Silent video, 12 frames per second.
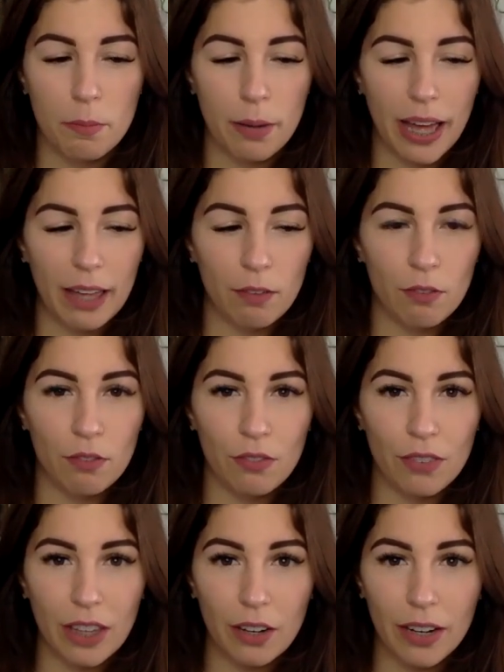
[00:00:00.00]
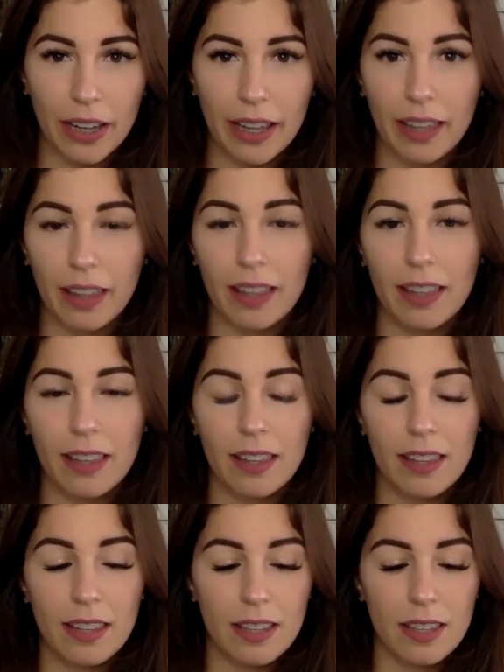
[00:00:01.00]
by fearing
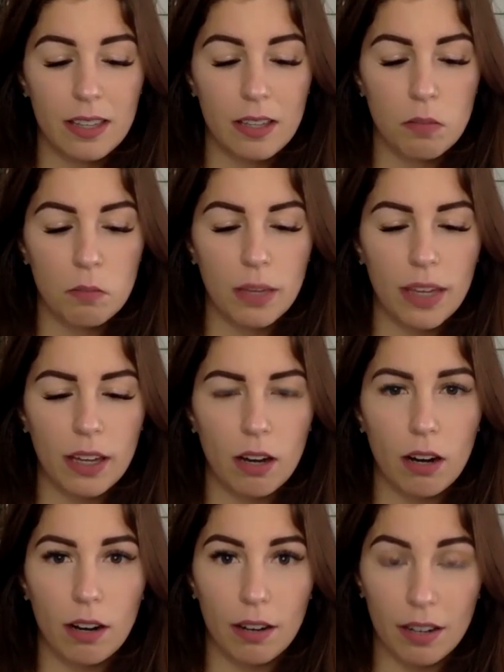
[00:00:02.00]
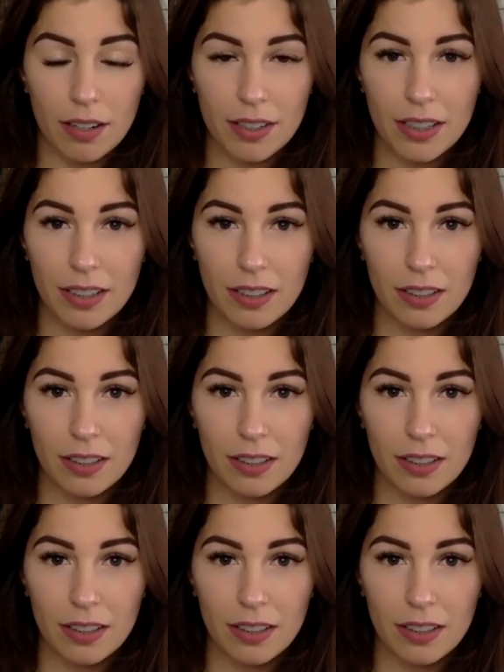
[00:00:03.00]
being hurt